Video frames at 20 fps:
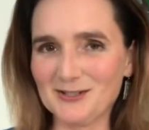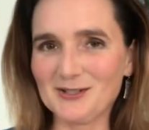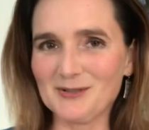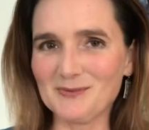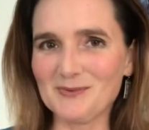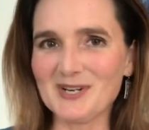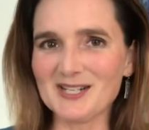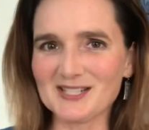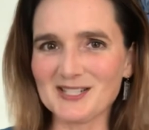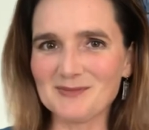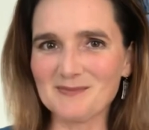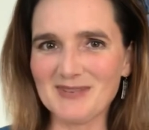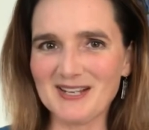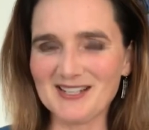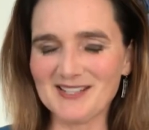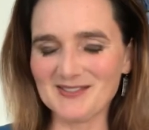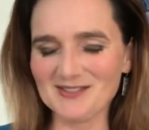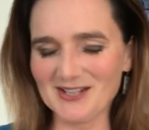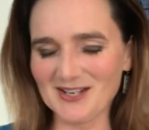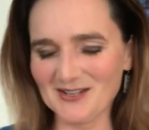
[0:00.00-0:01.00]
can watch
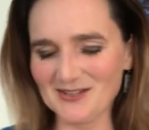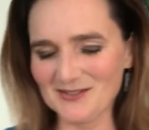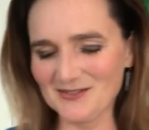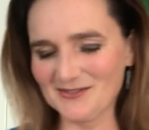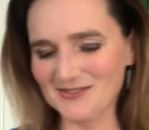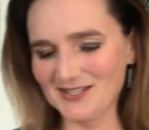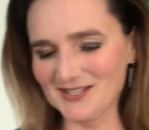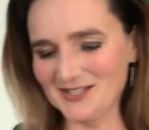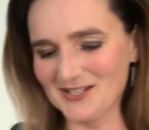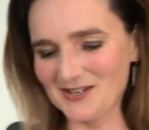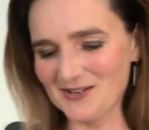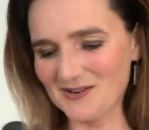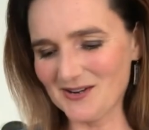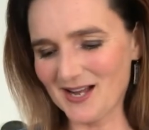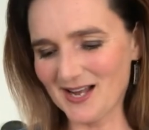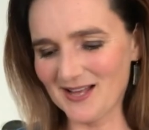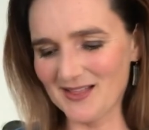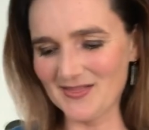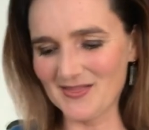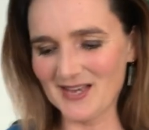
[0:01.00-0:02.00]
my other video
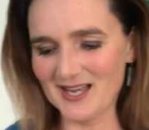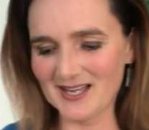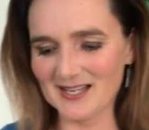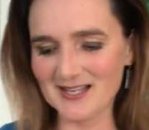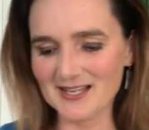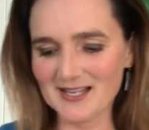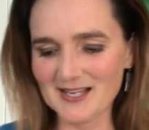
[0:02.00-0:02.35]
on that.